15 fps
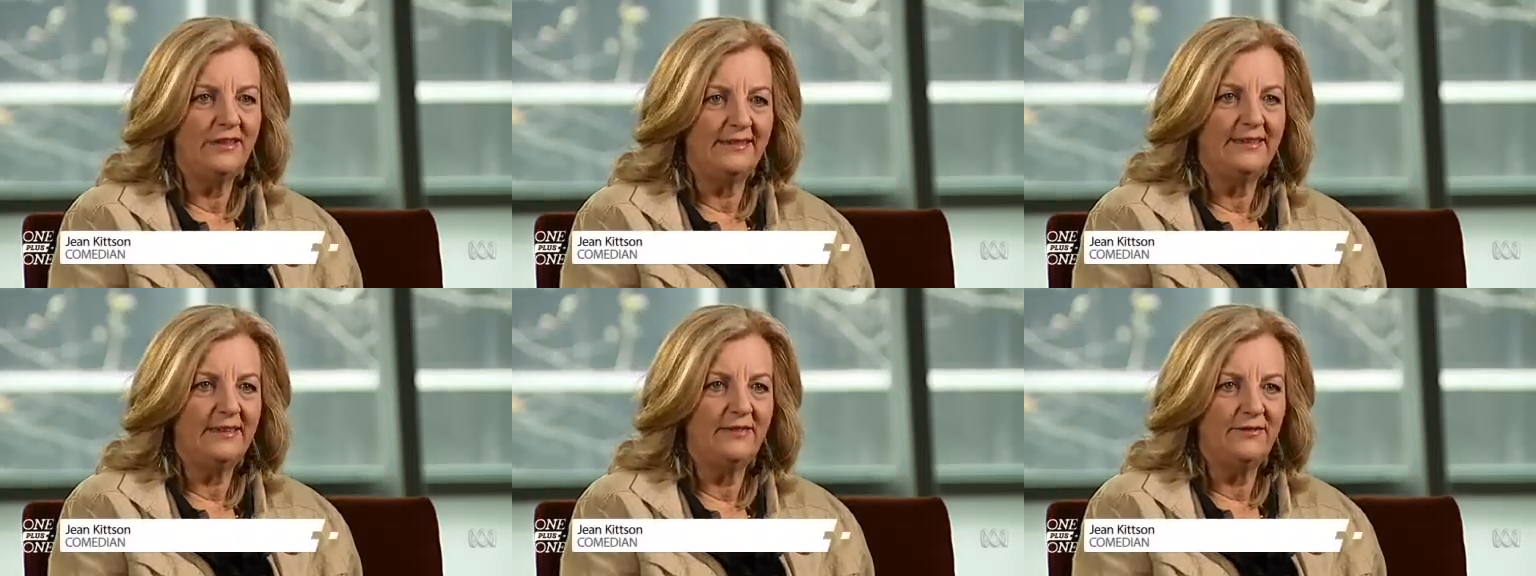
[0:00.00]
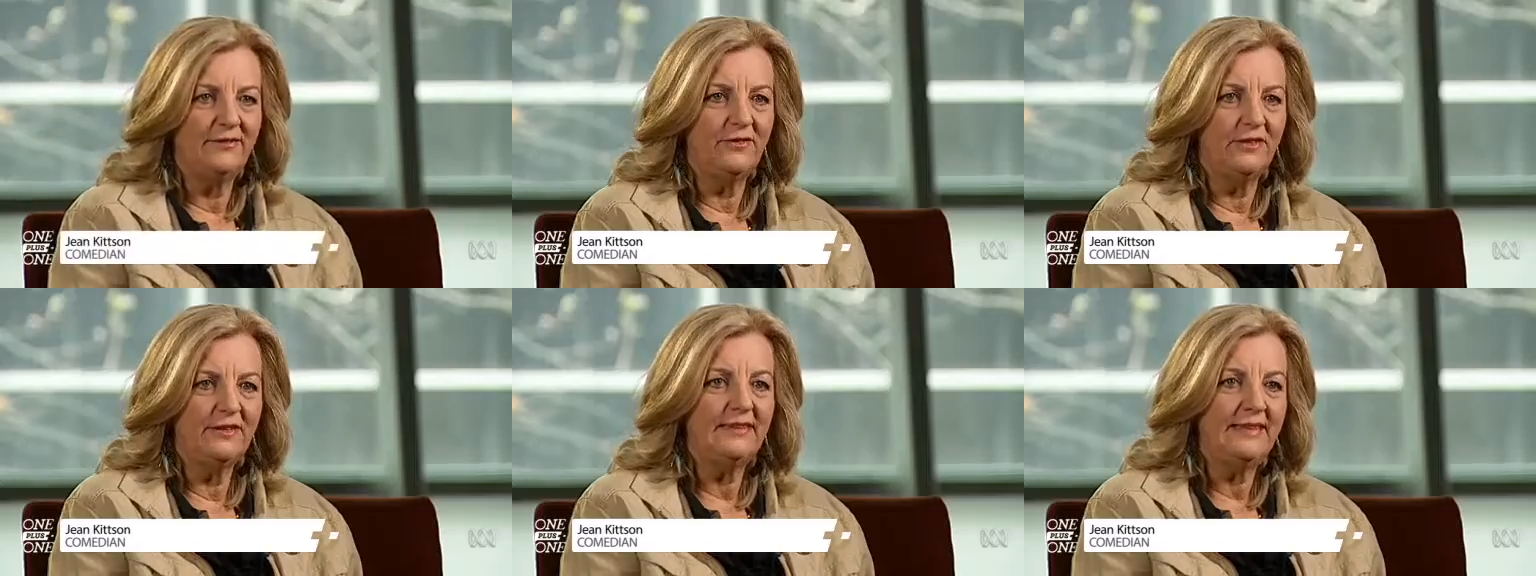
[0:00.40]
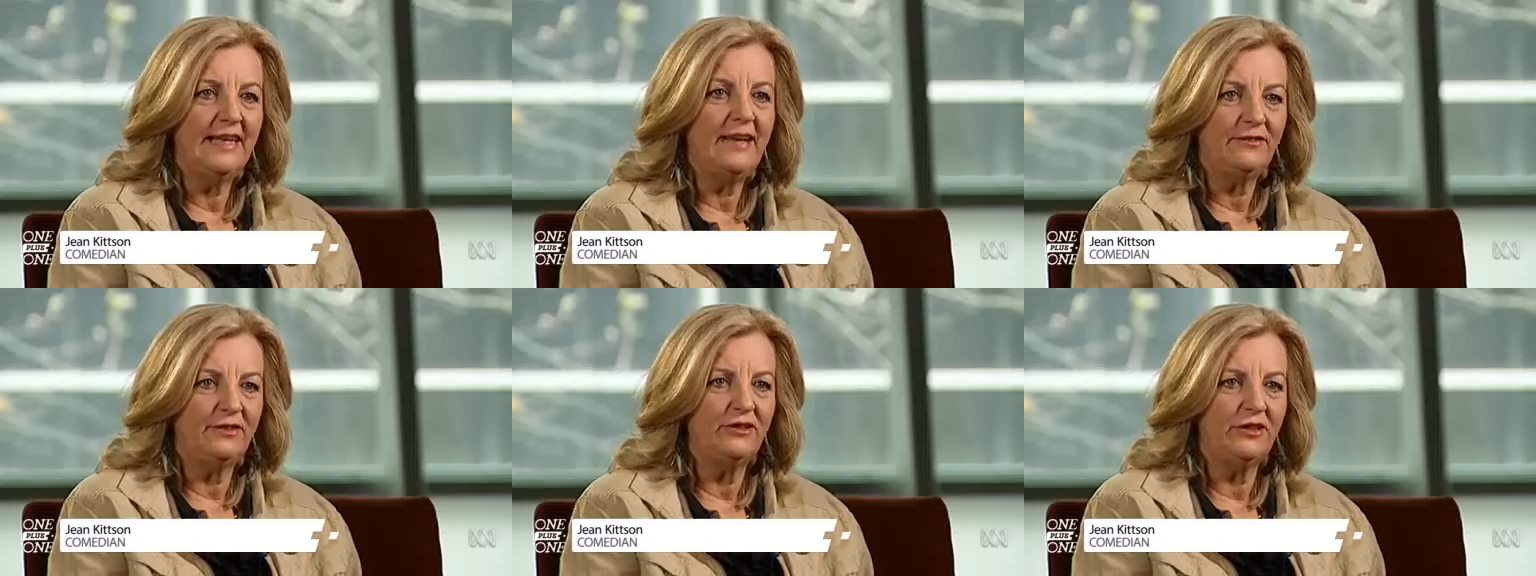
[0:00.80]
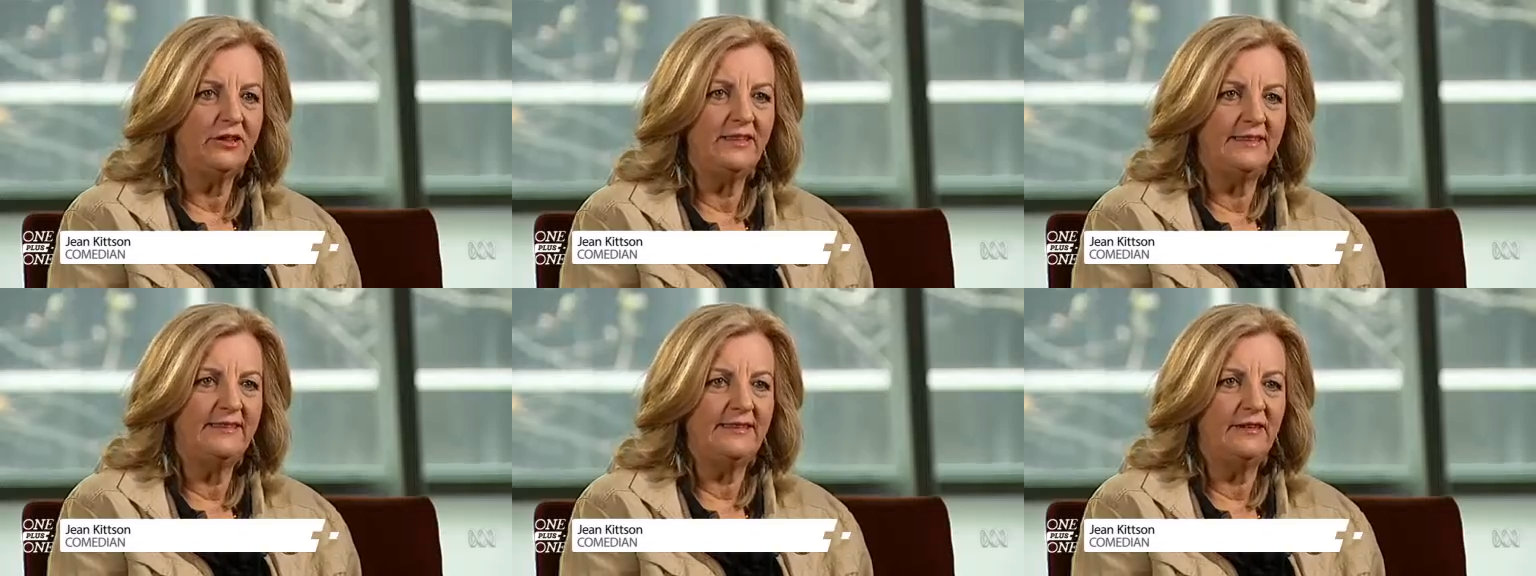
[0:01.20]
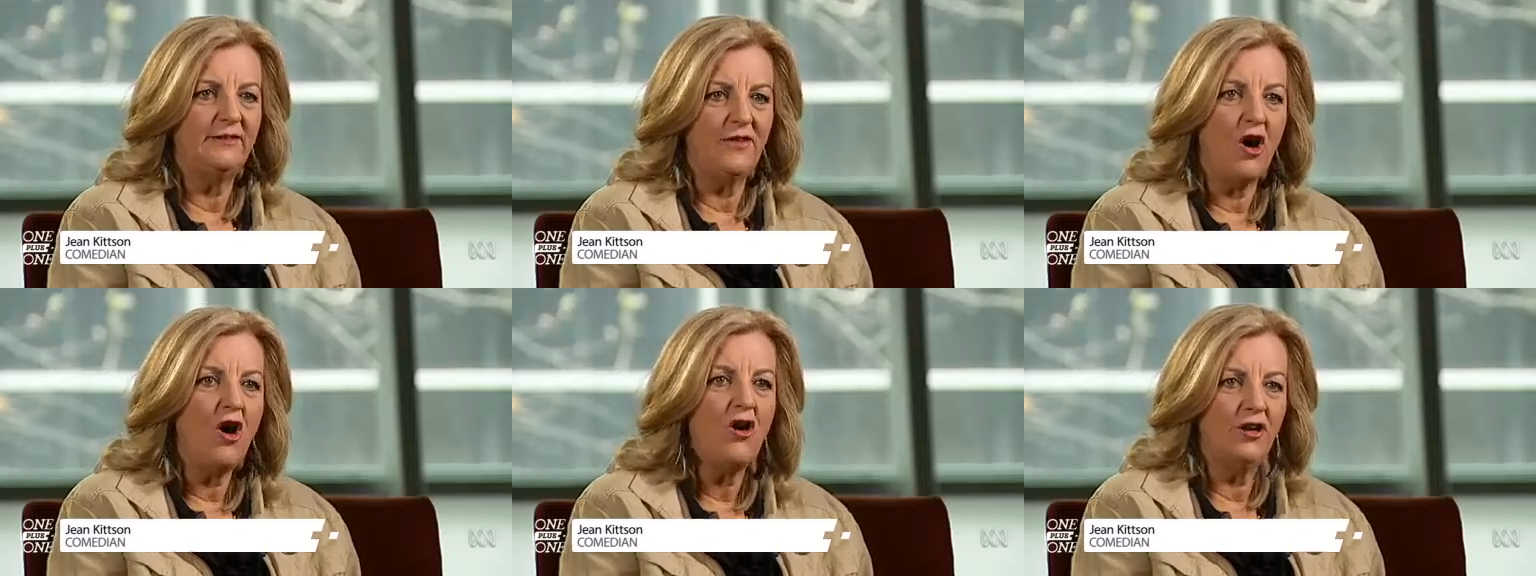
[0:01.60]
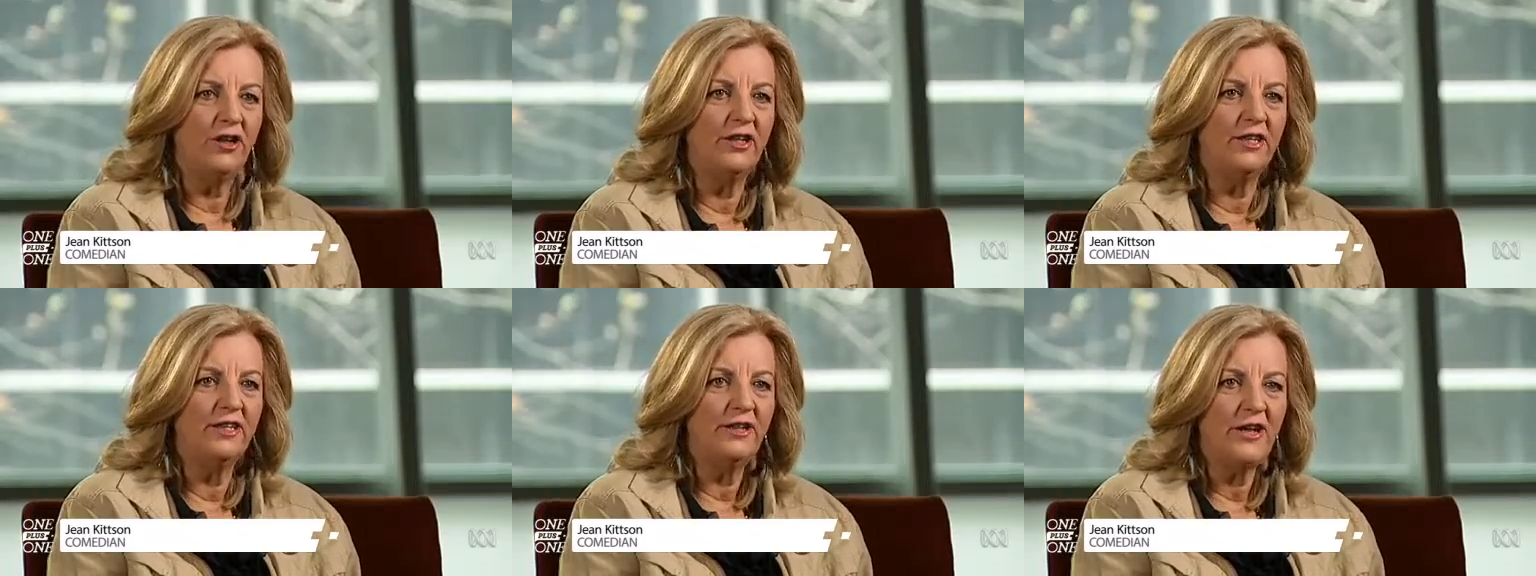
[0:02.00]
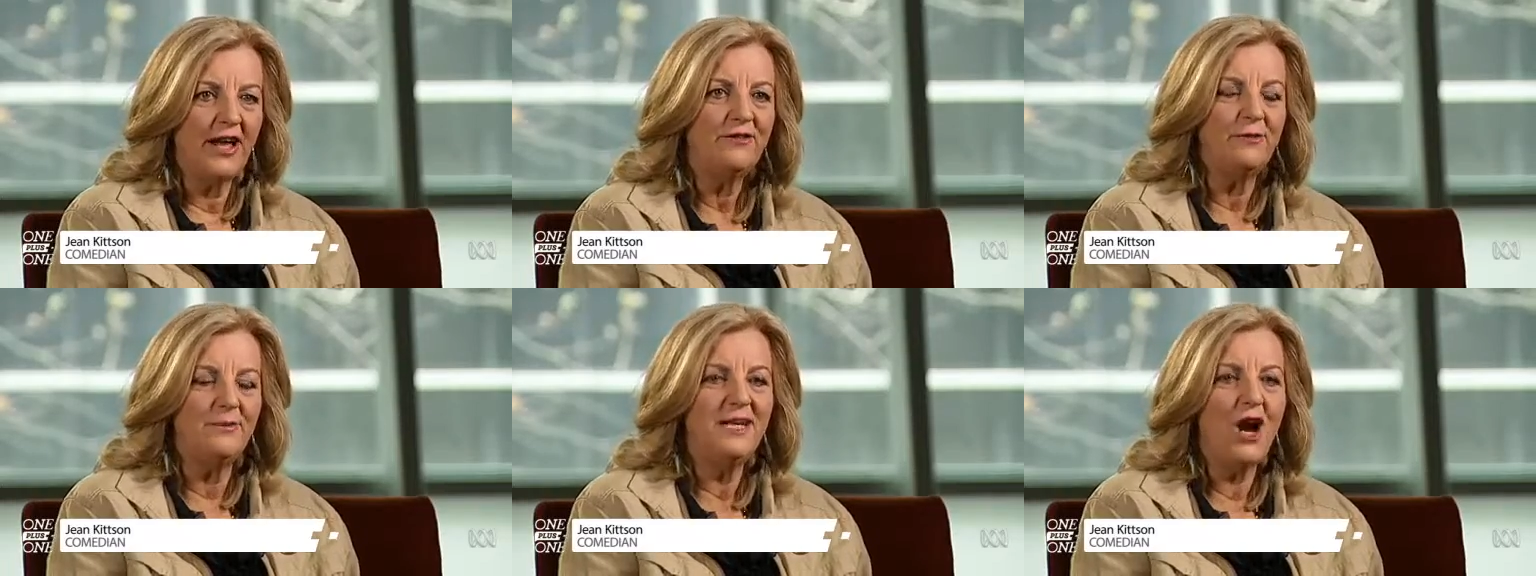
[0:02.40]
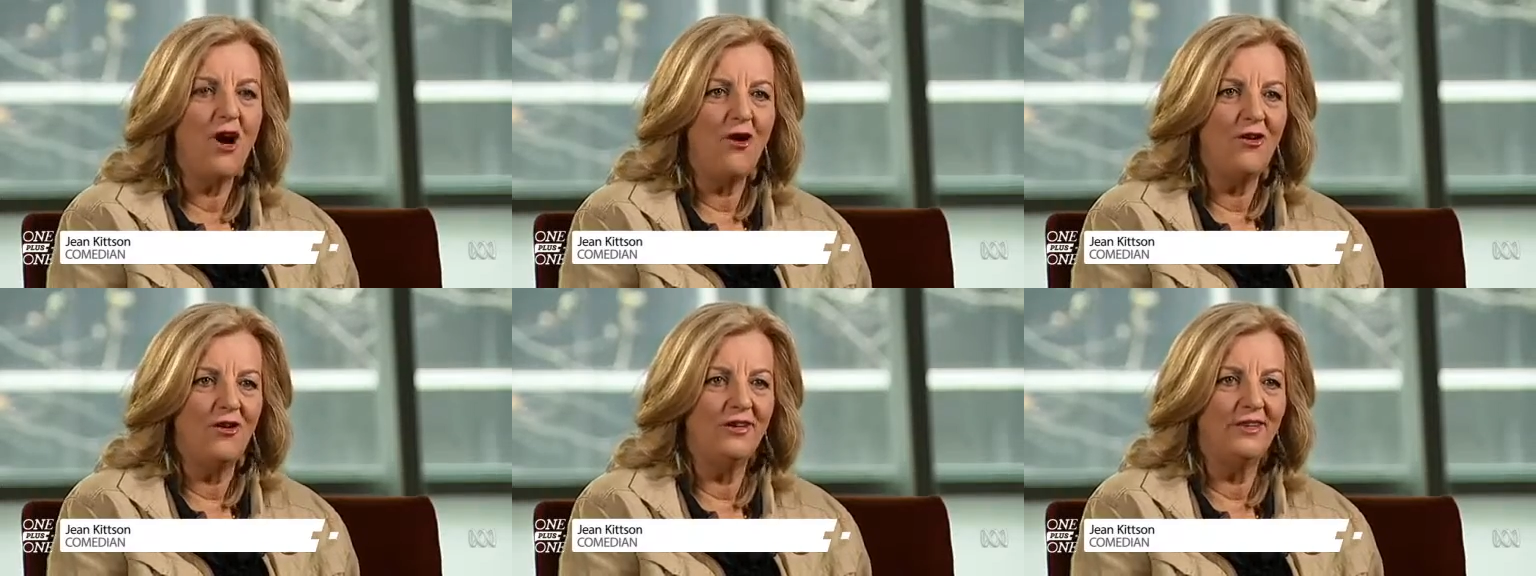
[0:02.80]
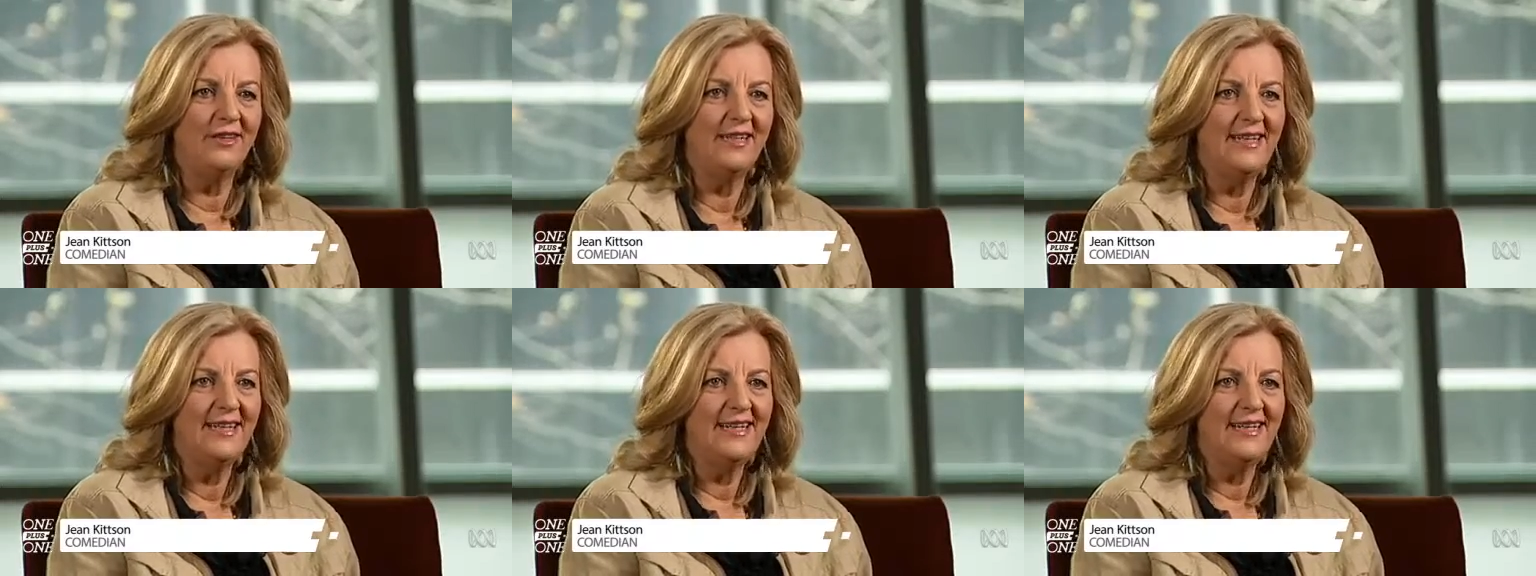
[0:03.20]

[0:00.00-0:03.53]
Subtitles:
yourself on. You have to be on.